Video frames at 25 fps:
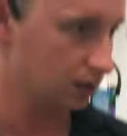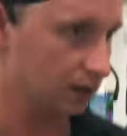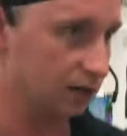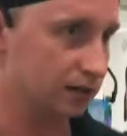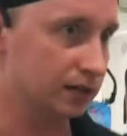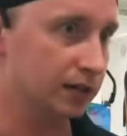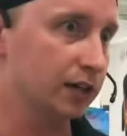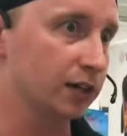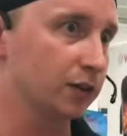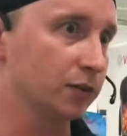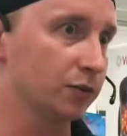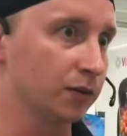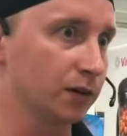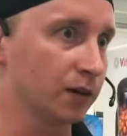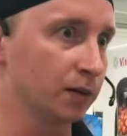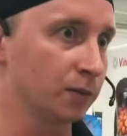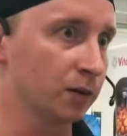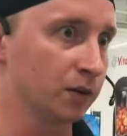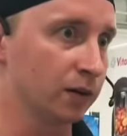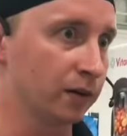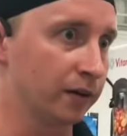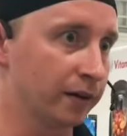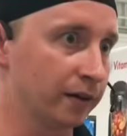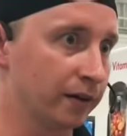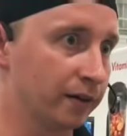That gets really
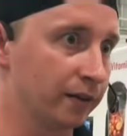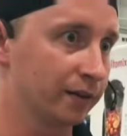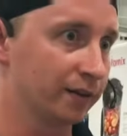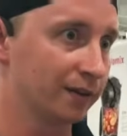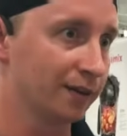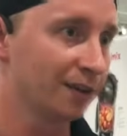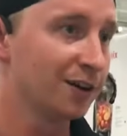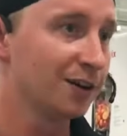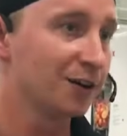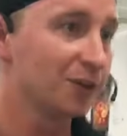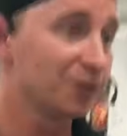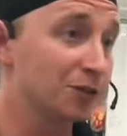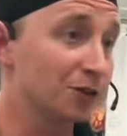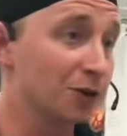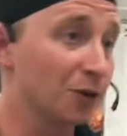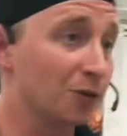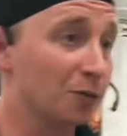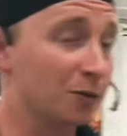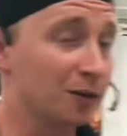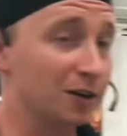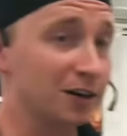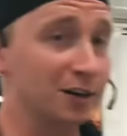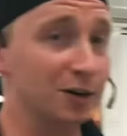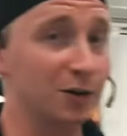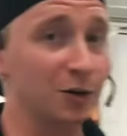boring. So
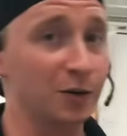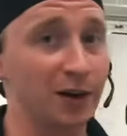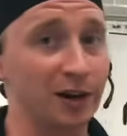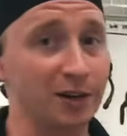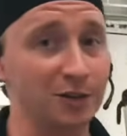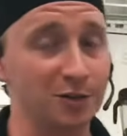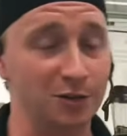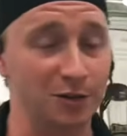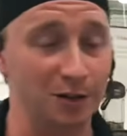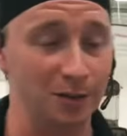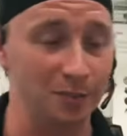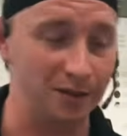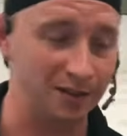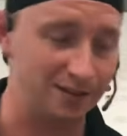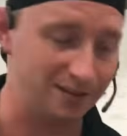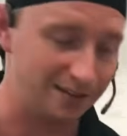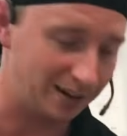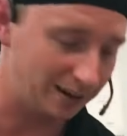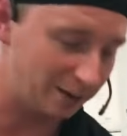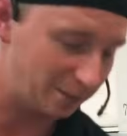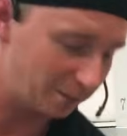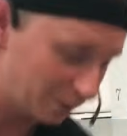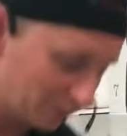we're gonna do ice cream instead.